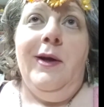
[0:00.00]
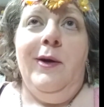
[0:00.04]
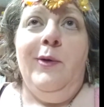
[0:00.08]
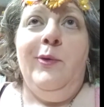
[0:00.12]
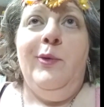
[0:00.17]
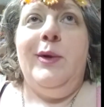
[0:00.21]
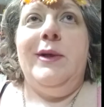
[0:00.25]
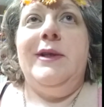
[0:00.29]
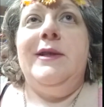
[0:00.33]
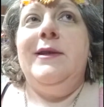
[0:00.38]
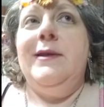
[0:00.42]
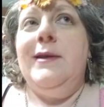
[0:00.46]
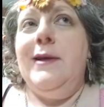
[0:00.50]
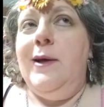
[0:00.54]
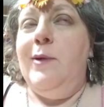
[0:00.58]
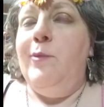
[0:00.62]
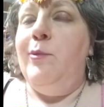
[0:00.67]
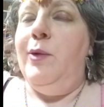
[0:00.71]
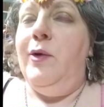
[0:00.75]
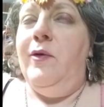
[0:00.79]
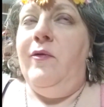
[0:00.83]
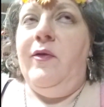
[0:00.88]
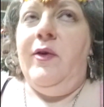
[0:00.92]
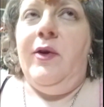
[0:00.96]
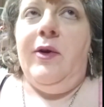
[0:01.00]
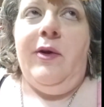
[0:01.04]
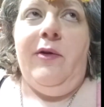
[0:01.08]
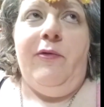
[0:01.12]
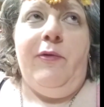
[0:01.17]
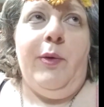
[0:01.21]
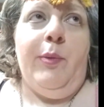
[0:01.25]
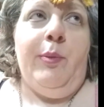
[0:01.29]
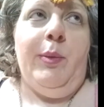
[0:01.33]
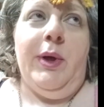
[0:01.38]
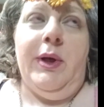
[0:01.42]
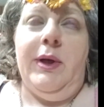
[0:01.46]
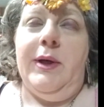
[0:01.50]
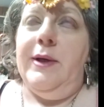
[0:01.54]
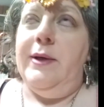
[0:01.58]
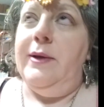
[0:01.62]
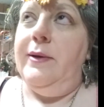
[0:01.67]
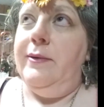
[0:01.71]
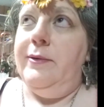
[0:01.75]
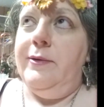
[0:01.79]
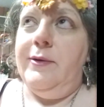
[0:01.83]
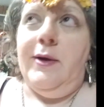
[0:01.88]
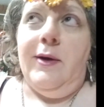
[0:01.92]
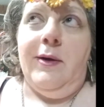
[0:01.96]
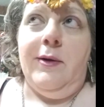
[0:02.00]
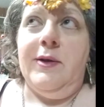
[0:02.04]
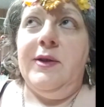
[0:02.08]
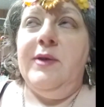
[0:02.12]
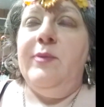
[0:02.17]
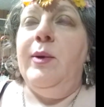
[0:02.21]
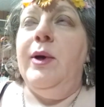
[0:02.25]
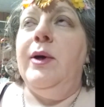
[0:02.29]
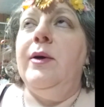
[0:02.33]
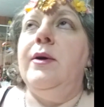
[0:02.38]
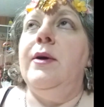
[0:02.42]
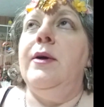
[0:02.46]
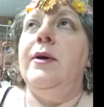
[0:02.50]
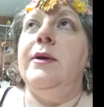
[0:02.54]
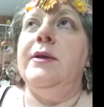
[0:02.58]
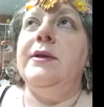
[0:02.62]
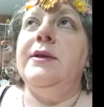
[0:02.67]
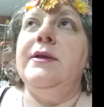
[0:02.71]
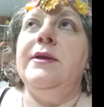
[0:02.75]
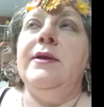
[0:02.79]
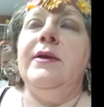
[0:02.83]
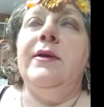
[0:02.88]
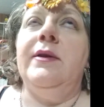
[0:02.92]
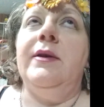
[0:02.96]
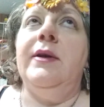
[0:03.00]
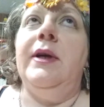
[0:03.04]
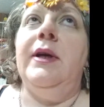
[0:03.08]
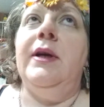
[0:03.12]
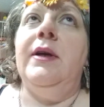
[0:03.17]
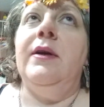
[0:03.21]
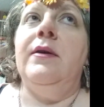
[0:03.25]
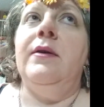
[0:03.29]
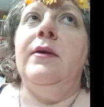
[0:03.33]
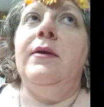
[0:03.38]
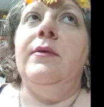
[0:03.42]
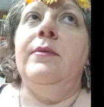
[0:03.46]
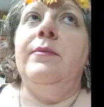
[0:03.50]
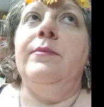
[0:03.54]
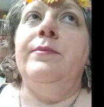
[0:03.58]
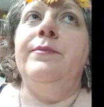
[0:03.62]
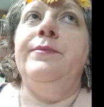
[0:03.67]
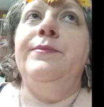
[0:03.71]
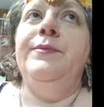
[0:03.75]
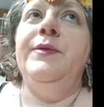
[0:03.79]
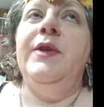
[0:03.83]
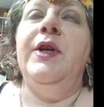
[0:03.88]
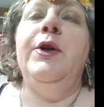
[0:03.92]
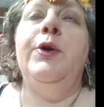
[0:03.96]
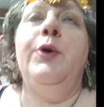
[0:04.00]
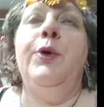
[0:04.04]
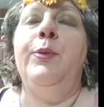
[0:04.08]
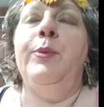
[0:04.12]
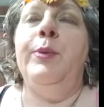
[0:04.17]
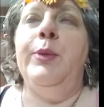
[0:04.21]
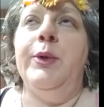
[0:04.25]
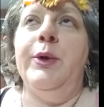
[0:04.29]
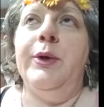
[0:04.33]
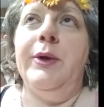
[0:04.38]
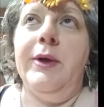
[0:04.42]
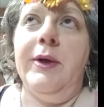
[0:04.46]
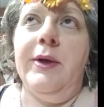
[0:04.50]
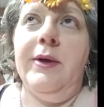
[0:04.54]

what's that movie everybody talks about constantly? The Notebook.